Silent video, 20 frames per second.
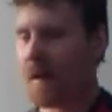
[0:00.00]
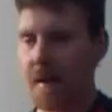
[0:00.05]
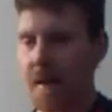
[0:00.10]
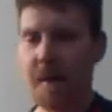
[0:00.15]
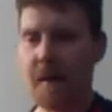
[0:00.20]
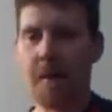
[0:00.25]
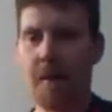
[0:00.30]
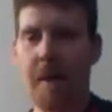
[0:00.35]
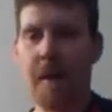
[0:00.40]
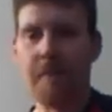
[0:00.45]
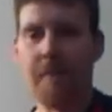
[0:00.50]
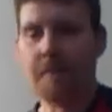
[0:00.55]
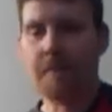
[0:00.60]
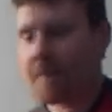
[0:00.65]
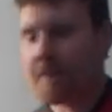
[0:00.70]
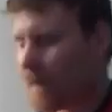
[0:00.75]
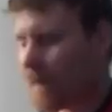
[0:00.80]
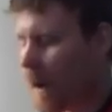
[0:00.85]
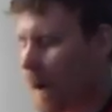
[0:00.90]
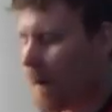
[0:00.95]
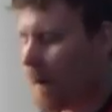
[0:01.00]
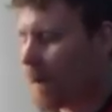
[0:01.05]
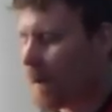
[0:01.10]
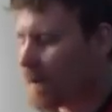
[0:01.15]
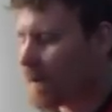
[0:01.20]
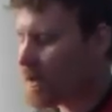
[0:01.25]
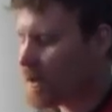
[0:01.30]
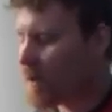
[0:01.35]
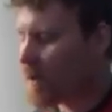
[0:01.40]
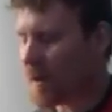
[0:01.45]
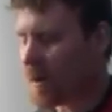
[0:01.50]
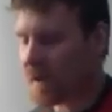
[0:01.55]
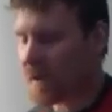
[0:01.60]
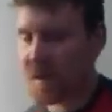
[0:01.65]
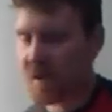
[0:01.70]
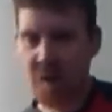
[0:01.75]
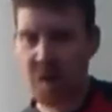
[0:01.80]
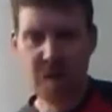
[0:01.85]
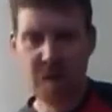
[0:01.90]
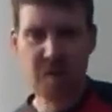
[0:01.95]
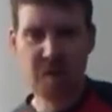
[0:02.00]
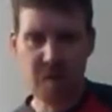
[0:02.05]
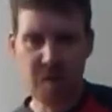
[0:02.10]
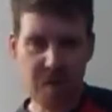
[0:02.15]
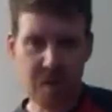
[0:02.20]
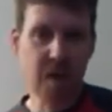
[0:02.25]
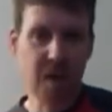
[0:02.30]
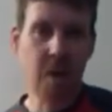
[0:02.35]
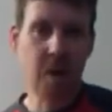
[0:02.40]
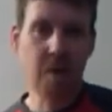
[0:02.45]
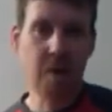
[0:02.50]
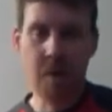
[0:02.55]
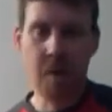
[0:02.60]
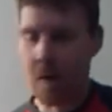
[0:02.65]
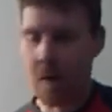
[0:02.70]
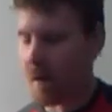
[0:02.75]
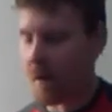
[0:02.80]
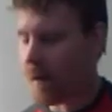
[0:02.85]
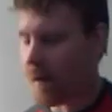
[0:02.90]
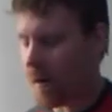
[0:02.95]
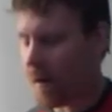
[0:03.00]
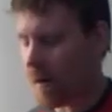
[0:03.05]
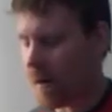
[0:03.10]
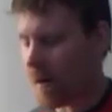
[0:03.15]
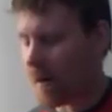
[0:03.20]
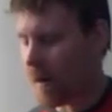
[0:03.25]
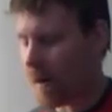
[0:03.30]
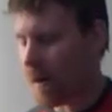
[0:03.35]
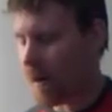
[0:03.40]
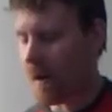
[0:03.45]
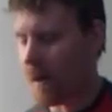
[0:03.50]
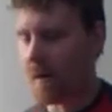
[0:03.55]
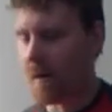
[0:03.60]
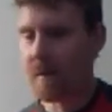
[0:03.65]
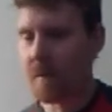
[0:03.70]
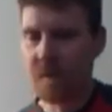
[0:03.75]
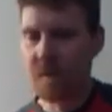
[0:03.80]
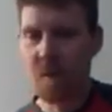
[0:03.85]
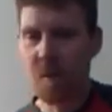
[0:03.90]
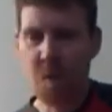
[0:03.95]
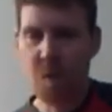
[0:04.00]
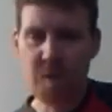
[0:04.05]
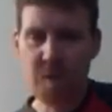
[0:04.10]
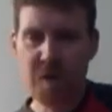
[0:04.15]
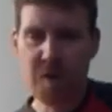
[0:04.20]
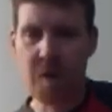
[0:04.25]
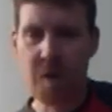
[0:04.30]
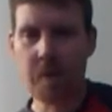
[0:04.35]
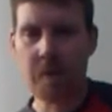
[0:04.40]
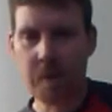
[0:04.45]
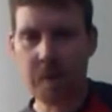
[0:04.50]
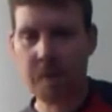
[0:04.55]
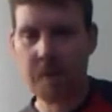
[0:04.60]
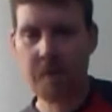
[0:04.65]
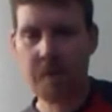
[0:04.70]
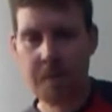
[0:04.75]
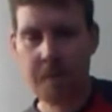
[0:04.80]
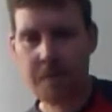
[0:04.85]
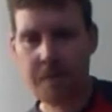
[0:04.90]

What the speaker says: Anyway, I wanted to do an instructional video on chord tones.